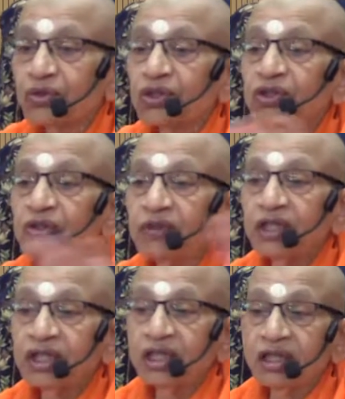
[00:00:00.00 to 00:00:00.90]
So you have to
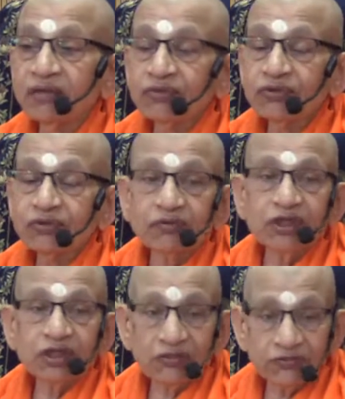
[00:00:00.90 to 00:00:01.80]
illumine
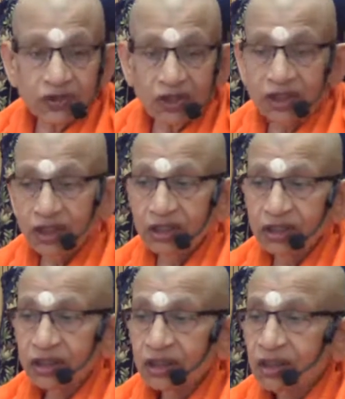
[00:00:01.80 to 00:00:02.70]
them through the means of
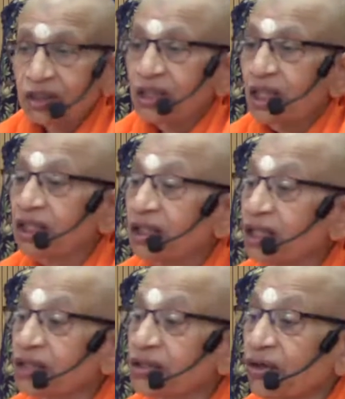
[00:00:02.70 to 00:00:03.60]
knowledge.
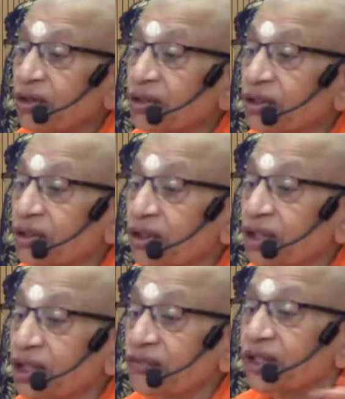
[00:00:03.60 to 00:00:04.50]
And that's all
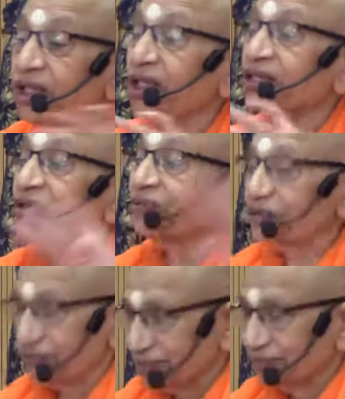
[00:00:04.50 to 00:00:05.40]
the knowledge we are
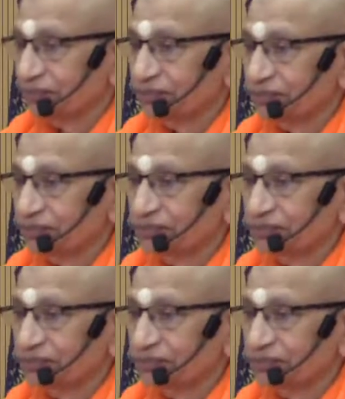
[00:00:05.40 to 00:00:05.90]
accustomed to.